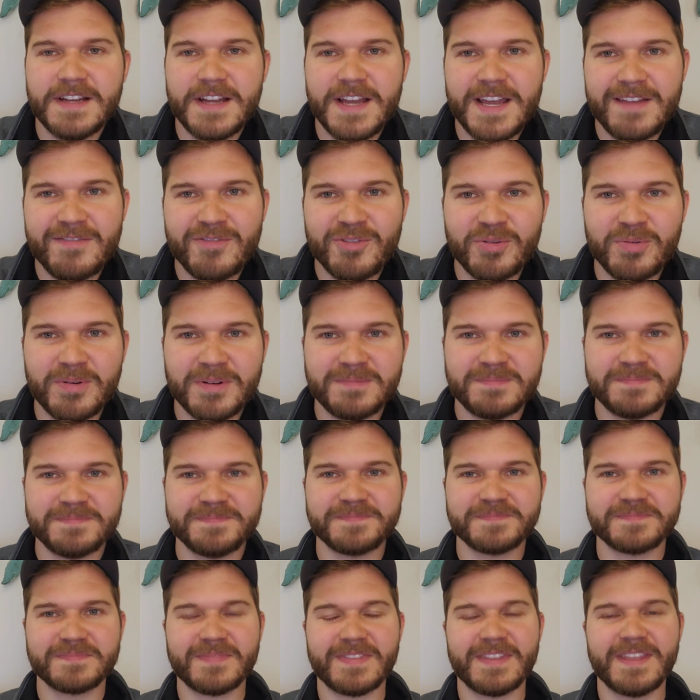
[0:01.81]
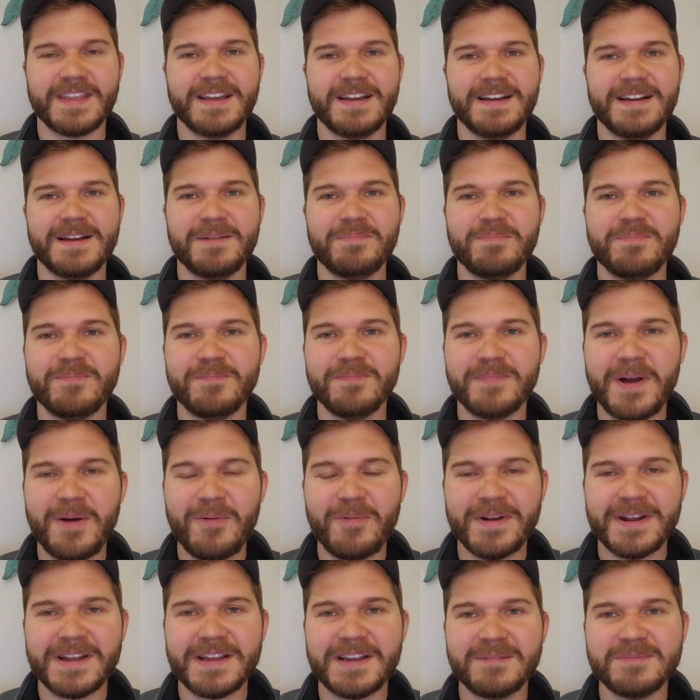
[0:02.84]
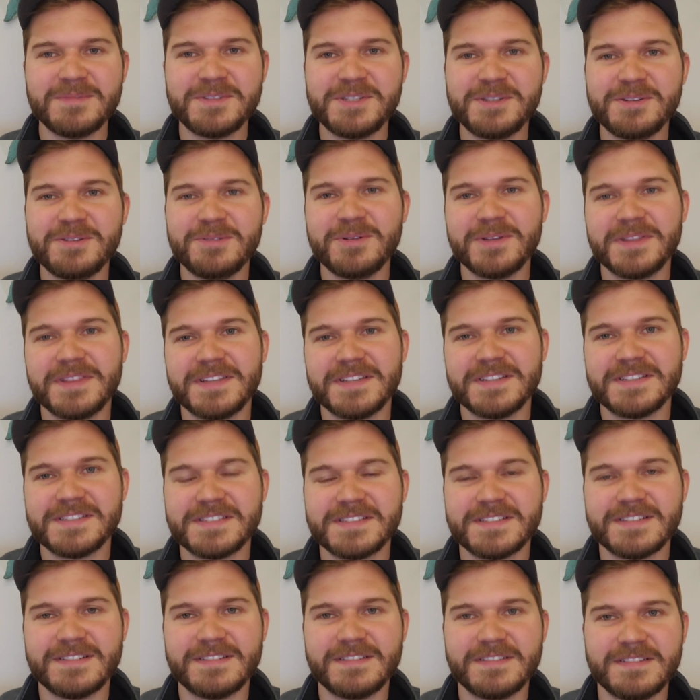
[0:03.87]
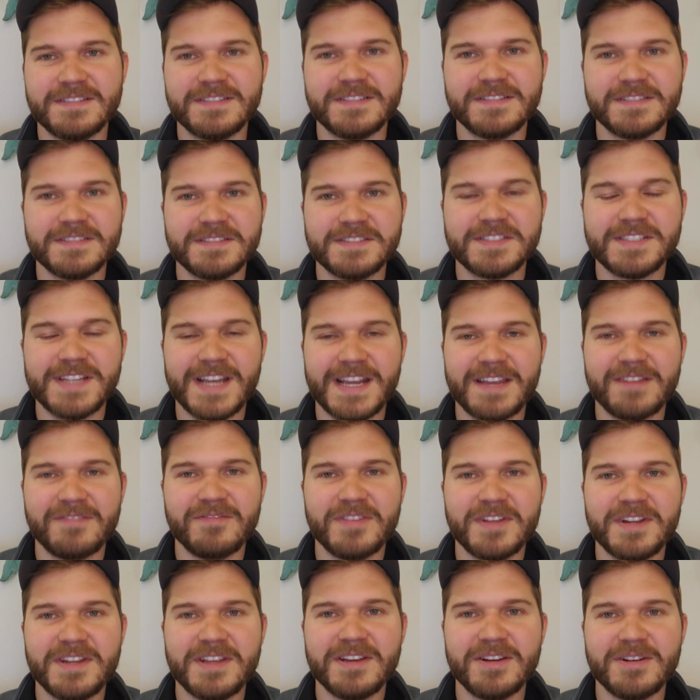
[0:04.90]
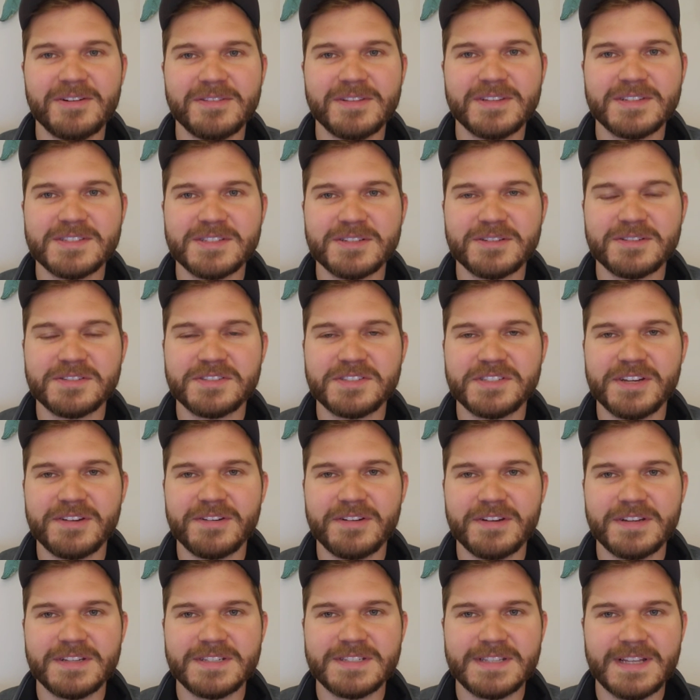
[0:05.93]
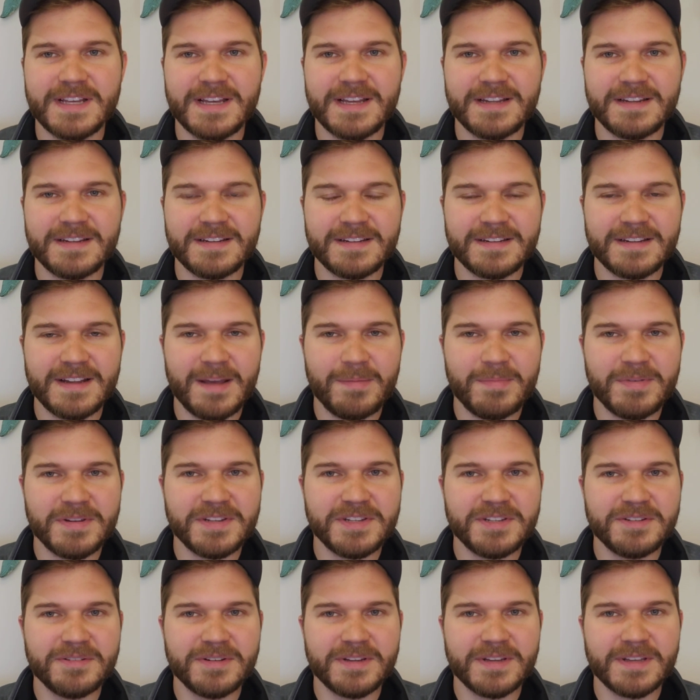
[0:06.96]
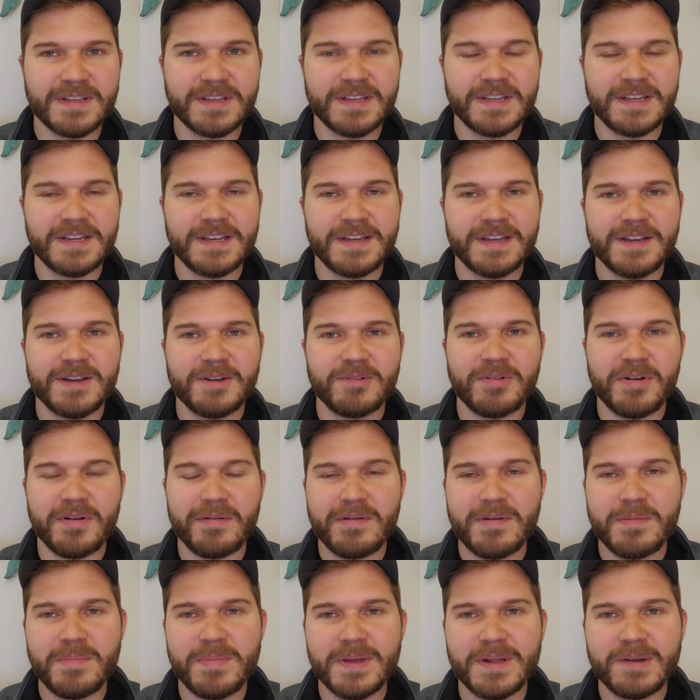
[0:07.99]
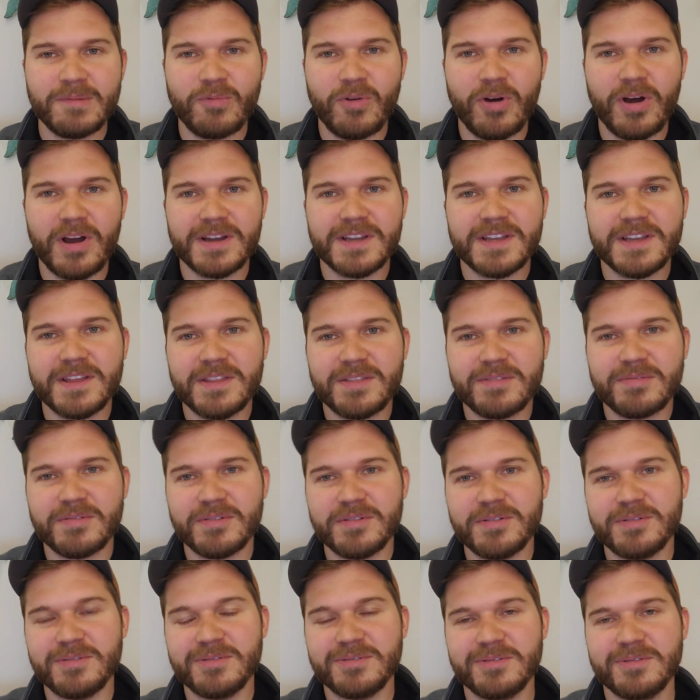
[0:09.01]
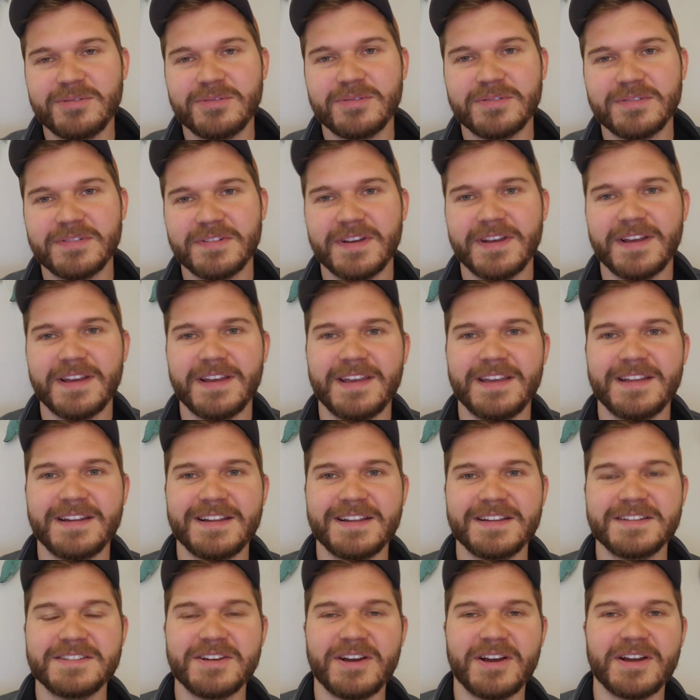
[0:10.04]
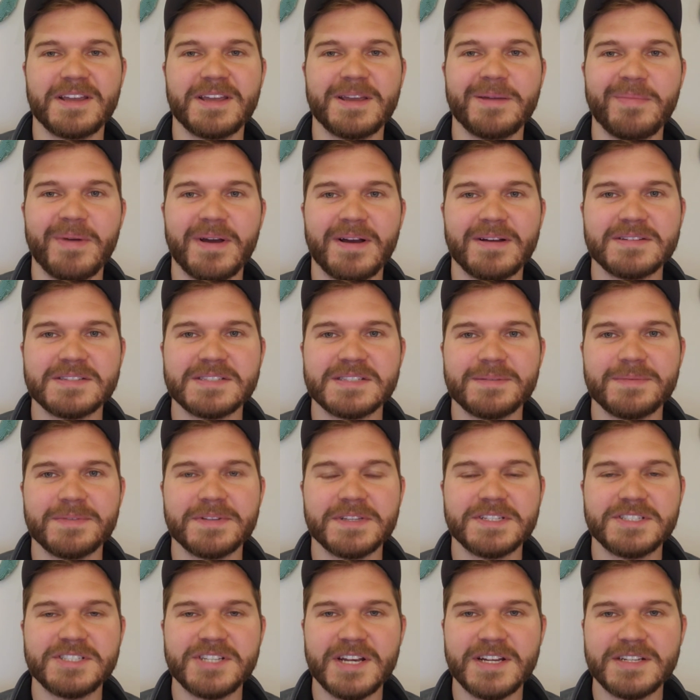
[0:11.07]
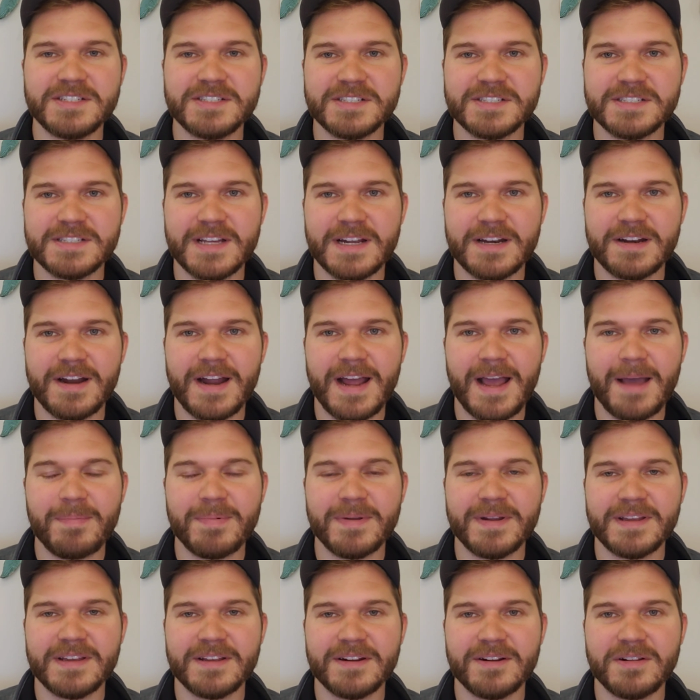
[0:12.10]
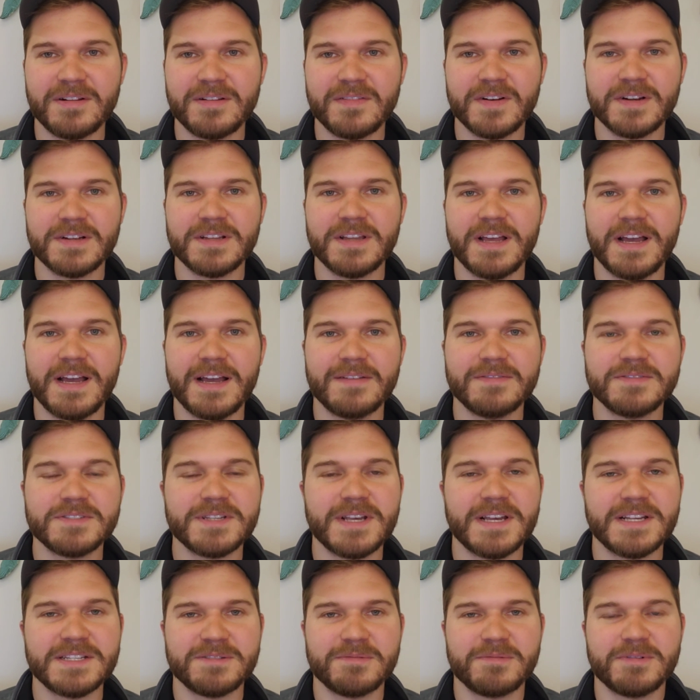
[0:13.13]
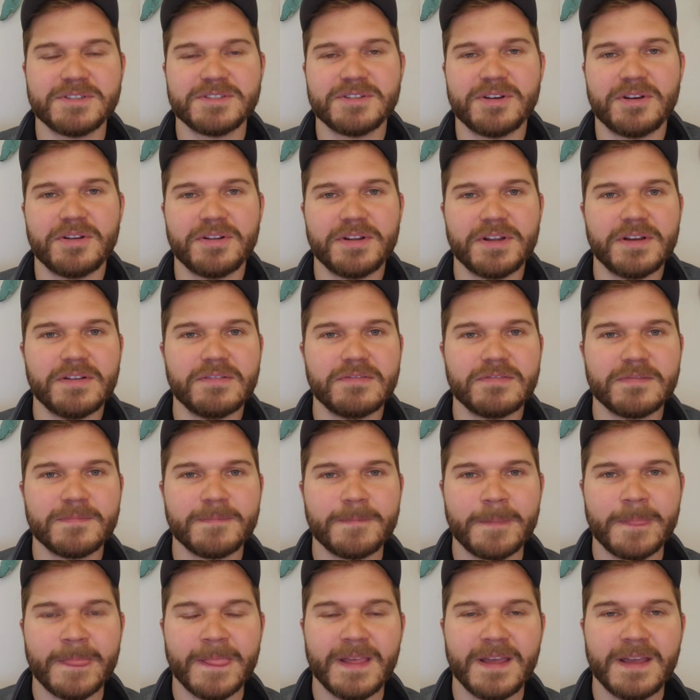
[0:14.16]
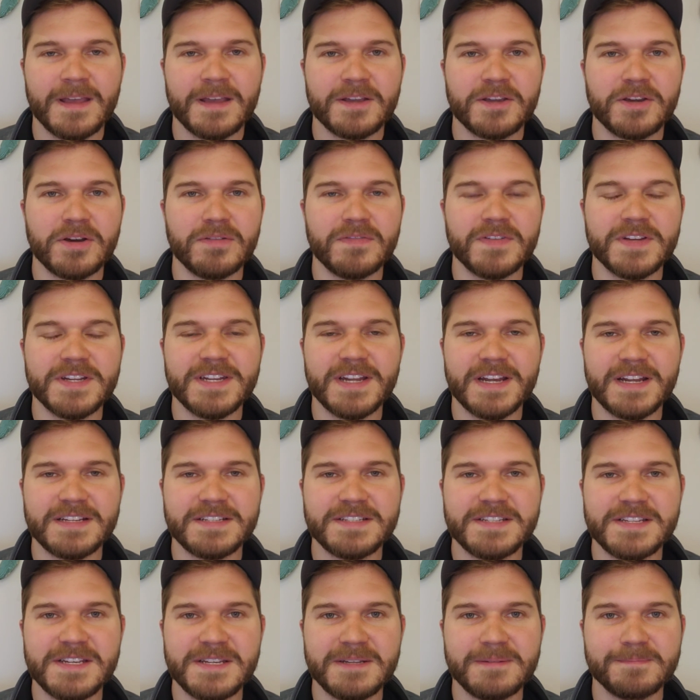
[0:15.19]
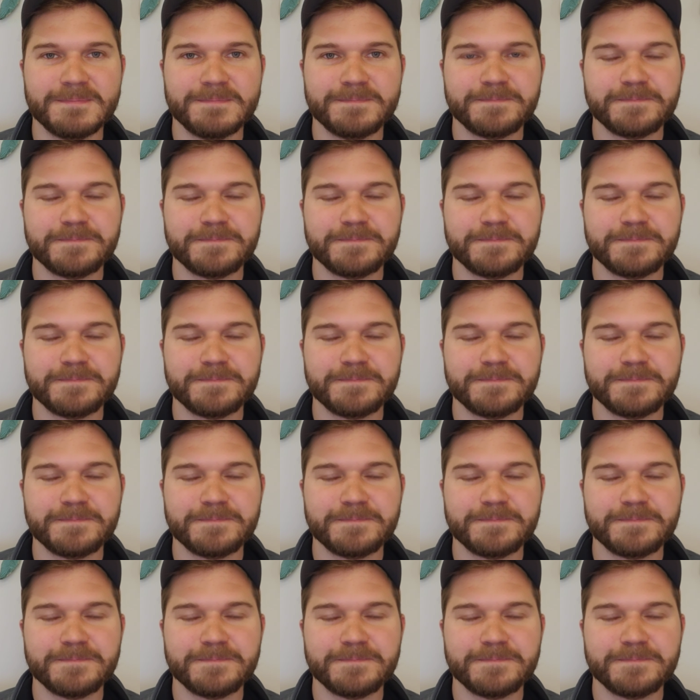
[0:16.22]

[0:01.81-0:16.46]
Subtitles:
Hey everyone, I want to come to you with this second video in this little series that I've been doing where we've been walking through and talking about some of the changes that are happening in all of our lives as a result of COVID-19.